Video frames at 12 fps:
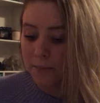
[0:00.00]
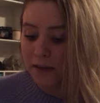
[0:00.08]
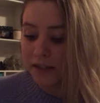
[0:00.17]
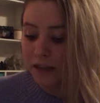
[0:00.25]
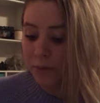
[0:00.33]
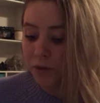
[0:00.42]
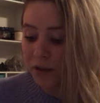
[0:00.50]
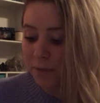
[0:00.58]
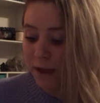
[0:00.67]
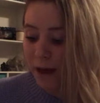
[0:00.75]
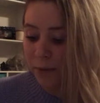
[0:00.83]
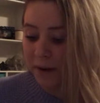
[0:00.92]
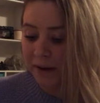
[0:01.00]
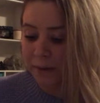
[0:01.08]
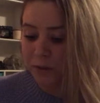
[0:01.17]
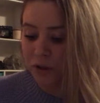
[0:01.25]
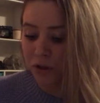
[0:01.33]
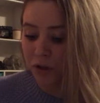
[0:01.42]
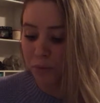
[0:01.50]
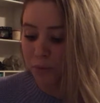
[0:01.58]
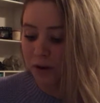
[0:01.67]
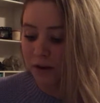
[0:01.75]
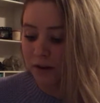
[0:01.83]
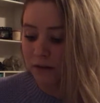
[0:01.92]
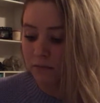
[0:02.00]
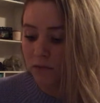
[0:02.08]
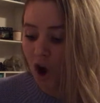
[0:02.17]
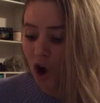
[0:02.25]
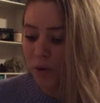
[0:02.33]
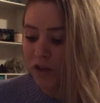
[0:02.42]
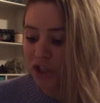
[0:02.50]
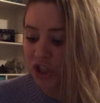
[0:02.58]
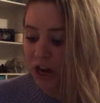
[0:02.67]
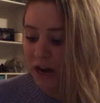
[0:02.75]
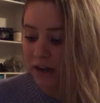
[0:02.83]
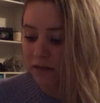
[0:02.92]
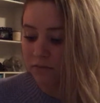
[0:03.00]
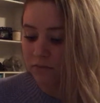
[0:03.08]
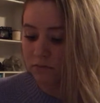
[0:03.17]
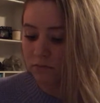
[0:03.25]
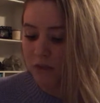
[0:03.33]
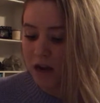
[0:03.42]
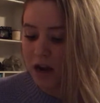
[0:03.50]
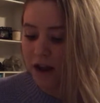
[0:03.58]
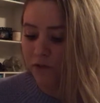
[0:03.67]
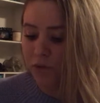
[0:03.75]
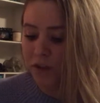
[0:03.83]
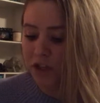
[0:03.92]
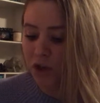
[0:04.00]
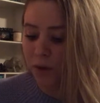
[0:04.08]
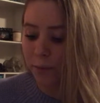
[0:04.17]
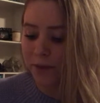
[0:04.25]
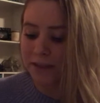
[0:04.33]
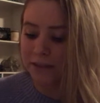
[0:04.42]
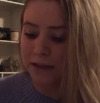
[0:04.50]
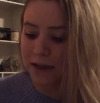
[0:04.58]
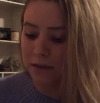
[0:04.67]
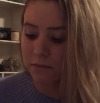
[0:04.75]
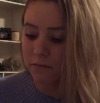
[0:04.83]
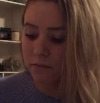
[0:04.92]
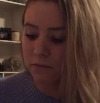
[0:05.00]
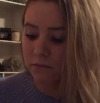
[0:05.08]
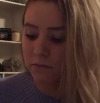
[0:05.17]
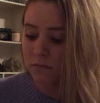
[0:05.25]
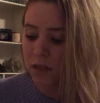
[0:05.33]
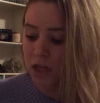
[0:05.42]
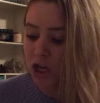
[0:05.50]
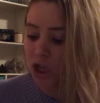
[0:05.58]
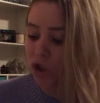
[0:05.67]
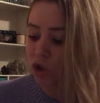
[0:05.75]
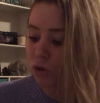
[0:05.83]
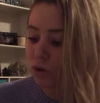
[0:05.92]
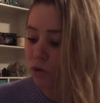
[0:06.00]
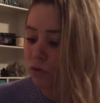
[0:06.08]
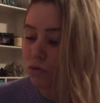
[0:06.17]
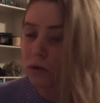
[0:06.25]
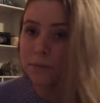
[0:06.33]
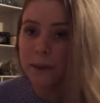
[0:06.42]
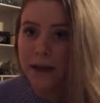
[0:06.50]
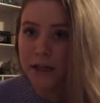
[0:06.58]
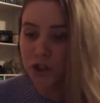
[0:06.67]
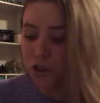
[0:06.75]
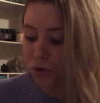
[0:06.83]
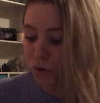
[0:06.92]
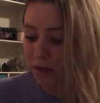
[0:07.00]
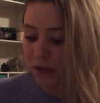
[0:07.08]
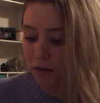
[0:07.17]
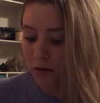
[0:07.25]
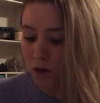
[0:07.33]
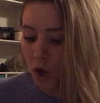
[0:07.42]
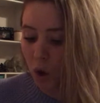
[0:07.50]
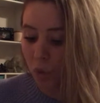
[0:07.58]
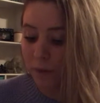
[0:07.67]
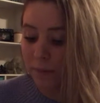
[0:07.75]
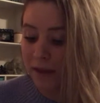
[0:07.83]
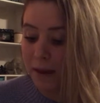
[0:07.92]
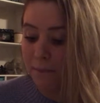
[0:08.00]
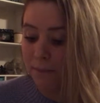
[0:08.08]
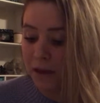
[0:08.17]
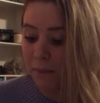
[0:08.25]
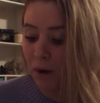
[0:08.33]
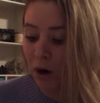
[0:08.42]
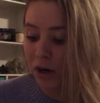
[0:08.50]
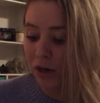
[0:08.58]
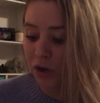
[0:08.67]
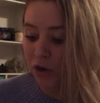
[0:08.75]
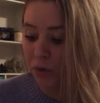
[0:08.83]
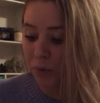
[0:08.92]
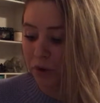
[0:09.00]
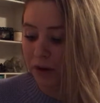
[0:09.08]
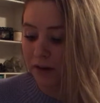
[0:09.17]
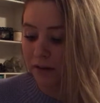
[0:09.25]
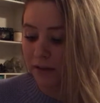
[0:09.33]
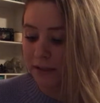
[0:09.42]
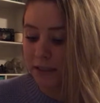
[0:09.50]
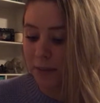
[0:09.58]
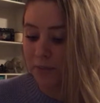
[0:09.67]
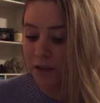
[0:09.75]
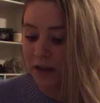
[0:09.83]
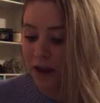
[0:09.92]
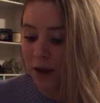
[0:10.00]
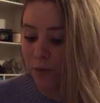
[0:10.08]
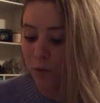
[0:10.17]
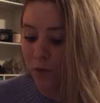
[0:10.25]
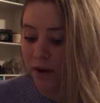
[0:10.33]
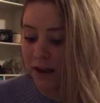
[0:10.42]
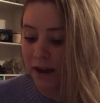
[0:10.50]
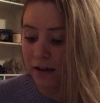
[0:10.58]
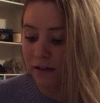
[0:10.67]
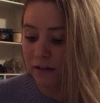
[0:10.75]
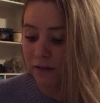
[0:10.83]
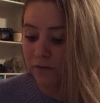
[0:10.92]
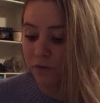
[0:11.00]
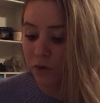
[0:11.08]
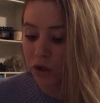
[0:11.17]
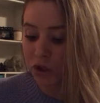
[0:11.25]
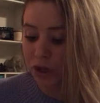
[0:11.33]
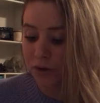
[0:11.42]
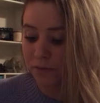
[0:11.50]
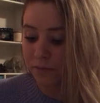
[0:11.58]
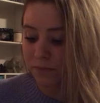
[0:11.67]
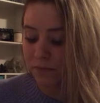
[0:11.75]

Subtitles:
because I'm really bad when it comes to group work and always shy, never really knowing what to say. Social rules page 3 would play a big part in group work and something I will work at for sure.